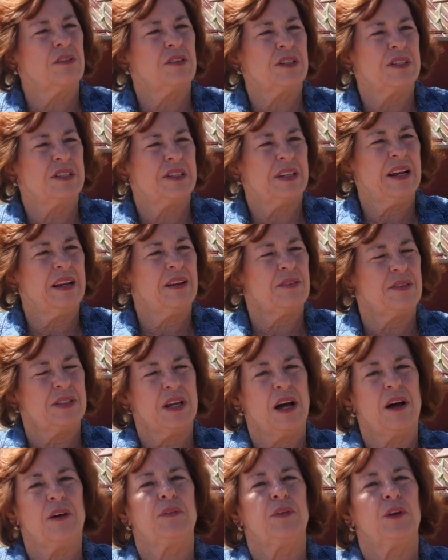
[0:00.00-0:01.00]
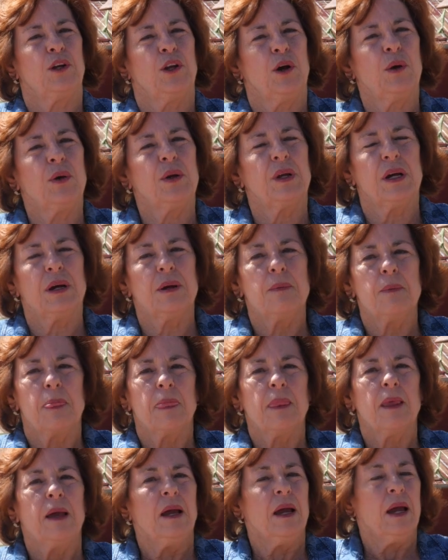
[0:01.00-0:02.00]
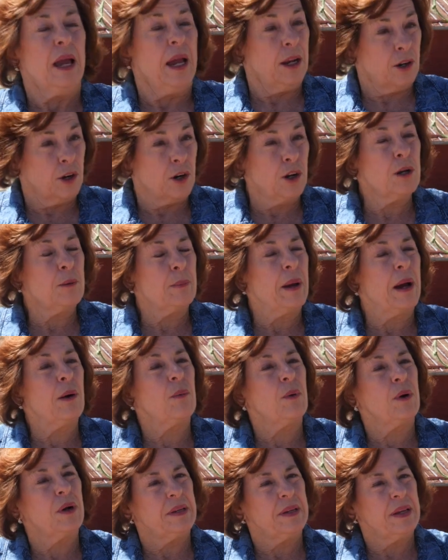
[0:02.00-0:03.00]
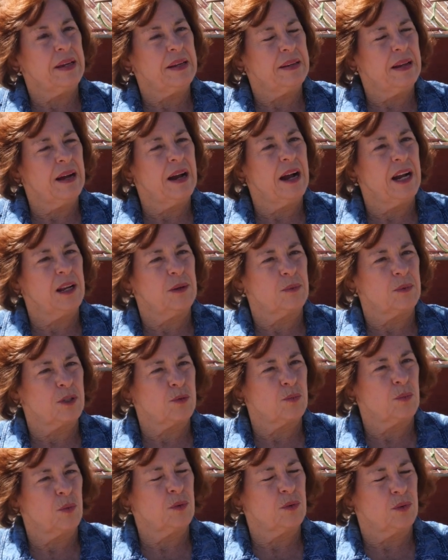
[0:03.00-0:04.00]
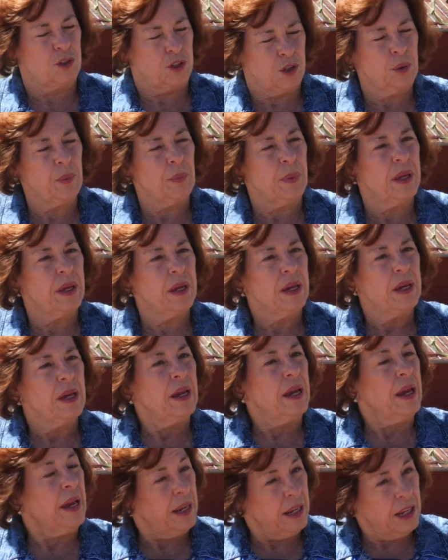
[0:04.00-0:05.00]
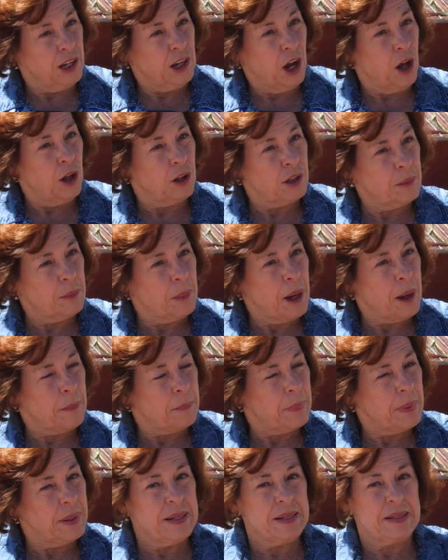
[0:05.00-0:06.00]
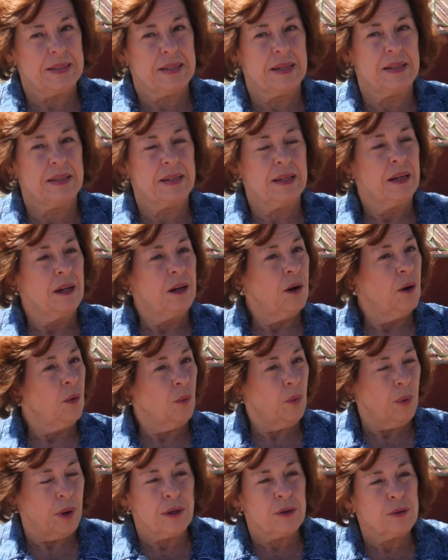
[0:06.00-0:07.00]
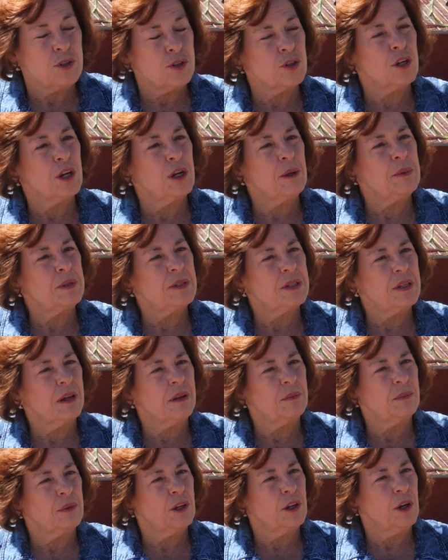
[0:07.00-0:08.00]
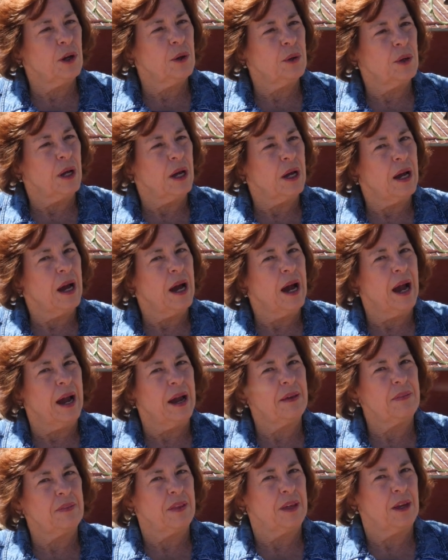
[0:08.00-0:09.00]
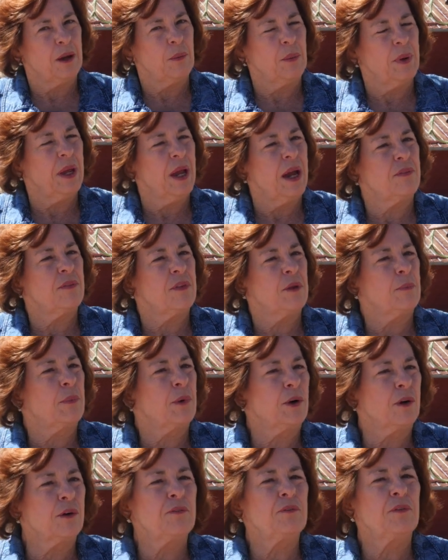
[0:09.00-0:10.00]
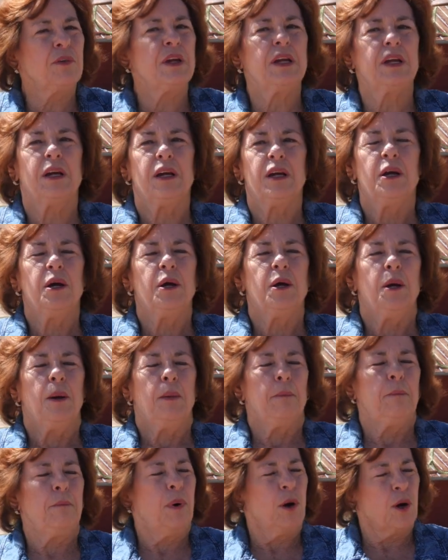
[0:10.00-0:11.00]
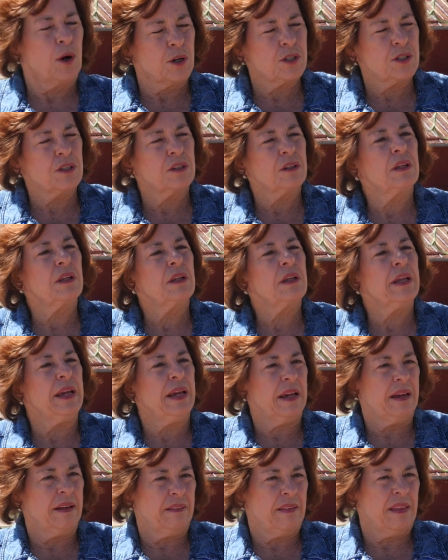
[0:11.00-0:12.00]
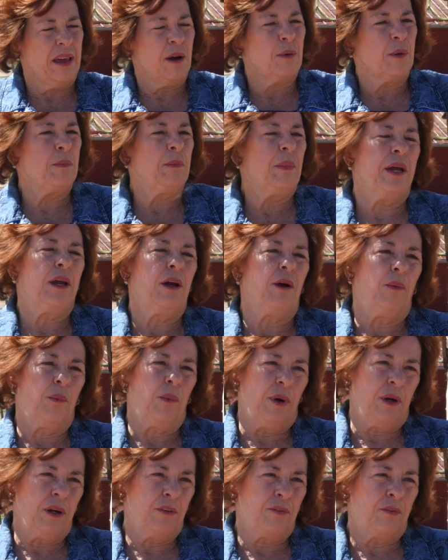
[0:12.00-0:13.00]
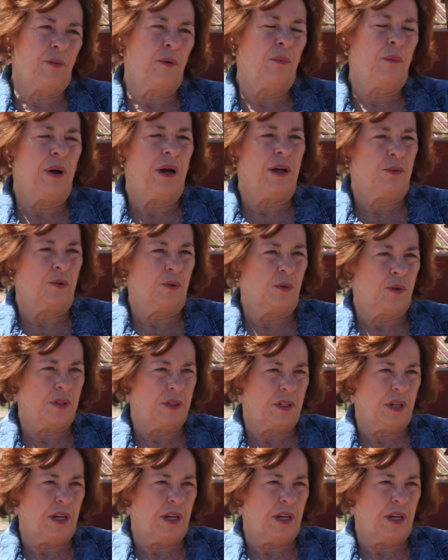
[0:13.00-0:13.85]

of the state of South Dakota, had heard about what Dayton Hyde was doing, and he called him up and he said, Why don't you come to South Dakota? I think we have the perfect parcel of land that would make a wonderful wild horse